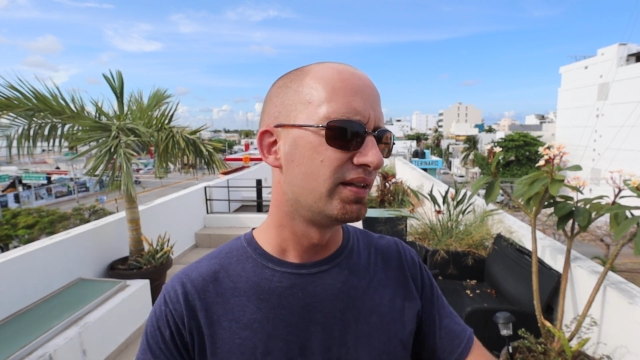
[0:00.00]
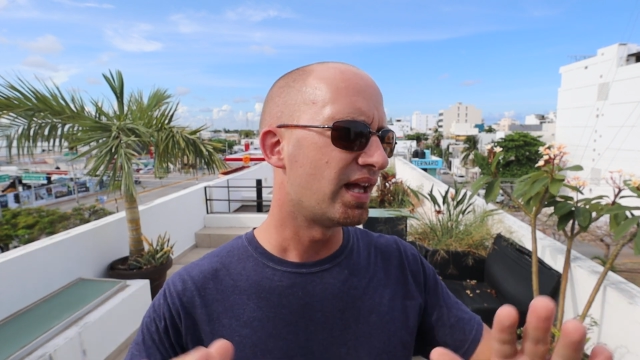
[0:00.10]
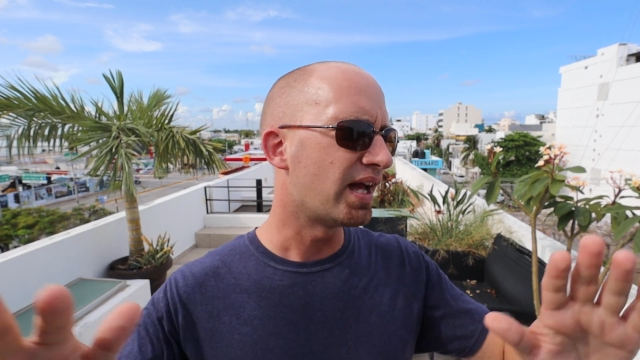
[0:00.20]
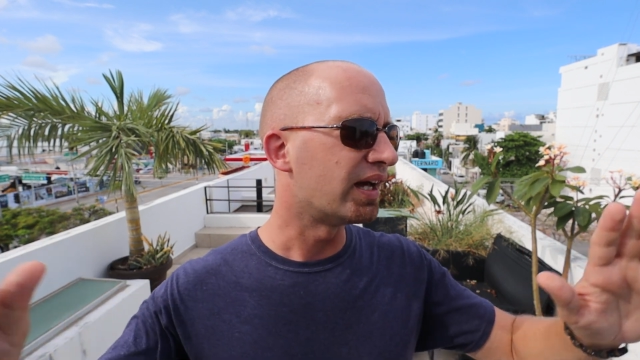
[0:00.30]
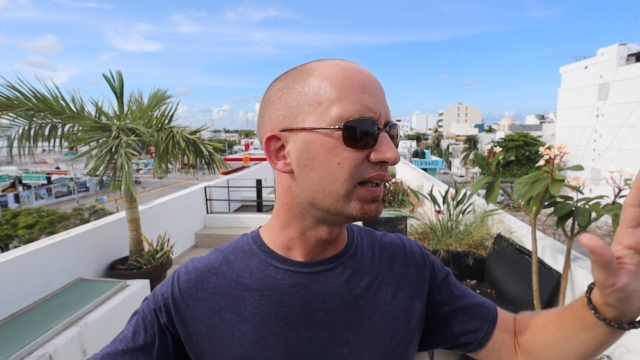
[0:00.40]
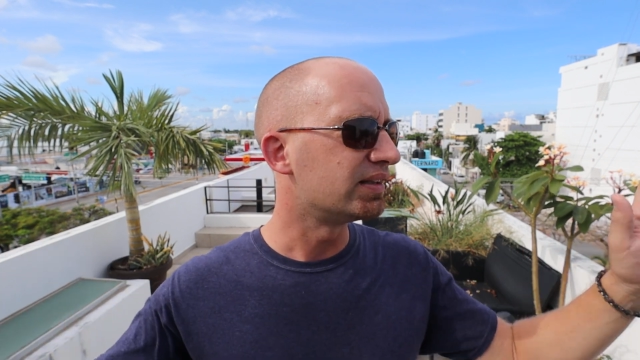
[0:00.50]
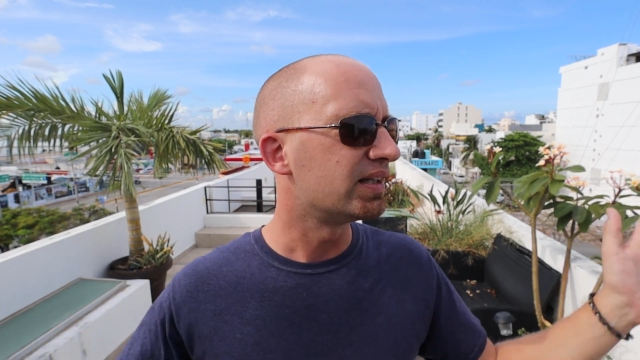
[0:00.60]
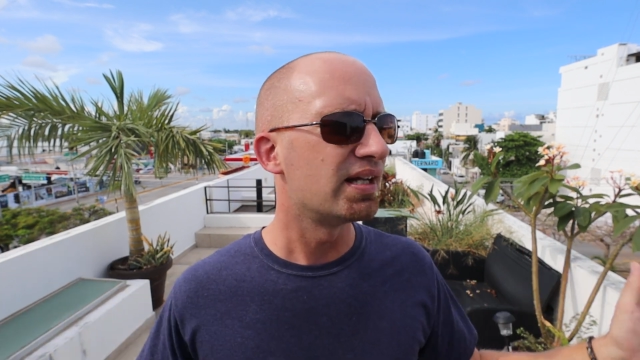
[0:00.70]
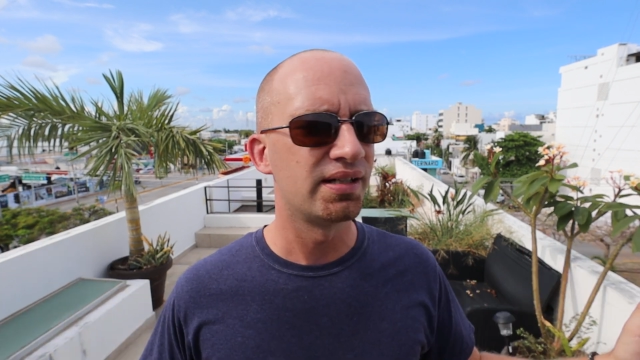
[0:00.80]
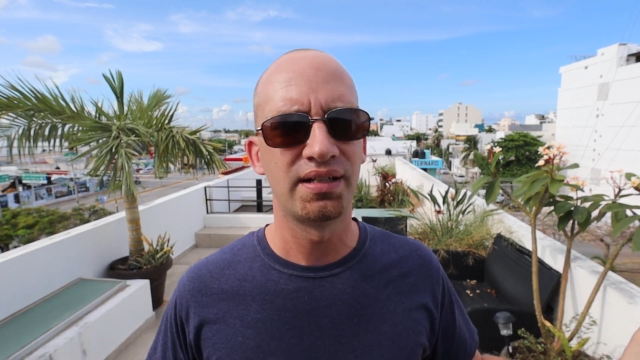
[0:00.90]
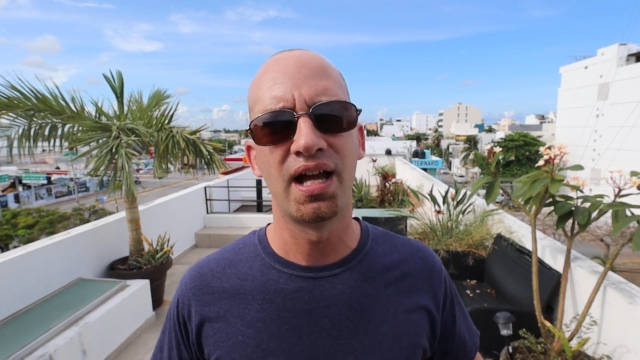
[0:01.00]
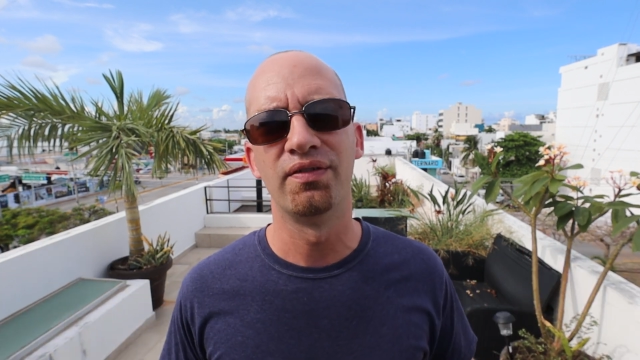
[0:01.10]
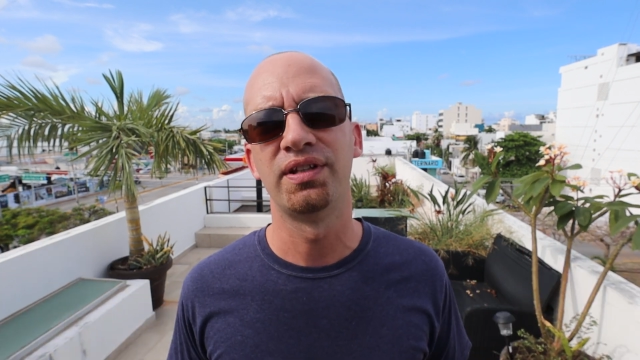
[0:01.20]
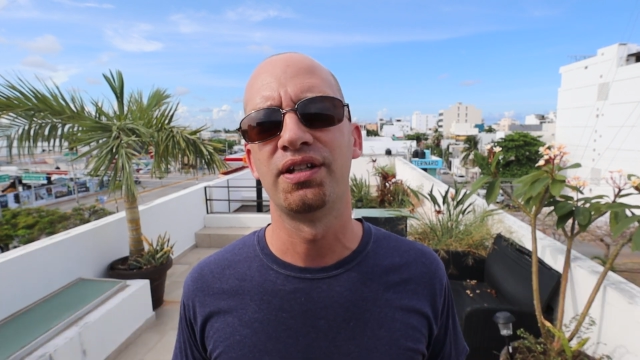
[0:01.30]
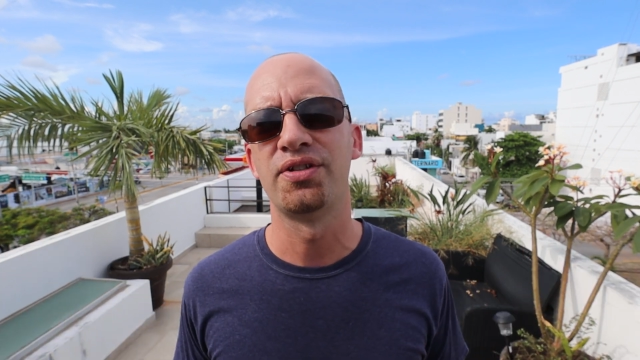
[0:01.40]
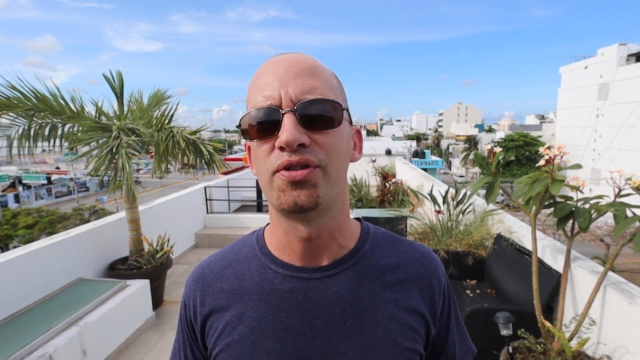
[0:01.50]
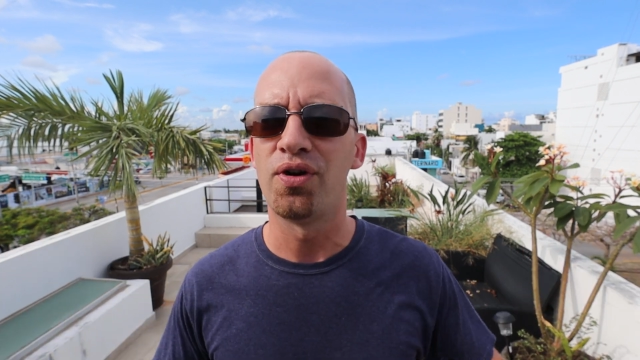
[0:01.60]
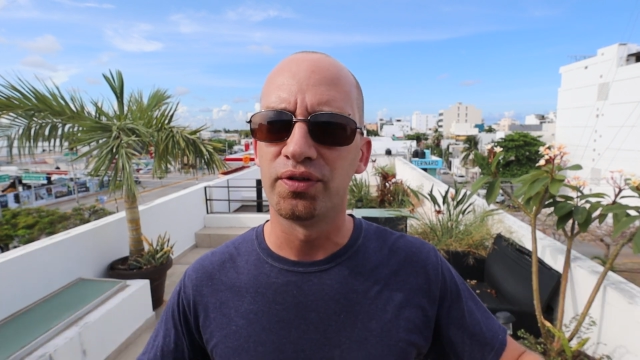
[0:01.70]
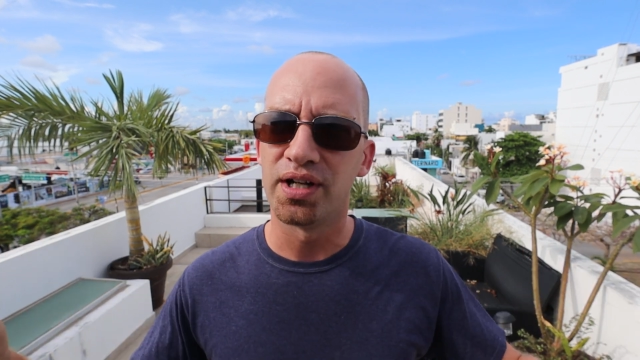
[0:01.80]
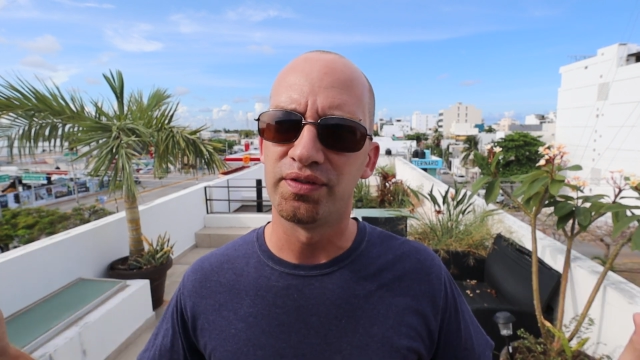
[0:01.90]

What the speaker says: that everything is over,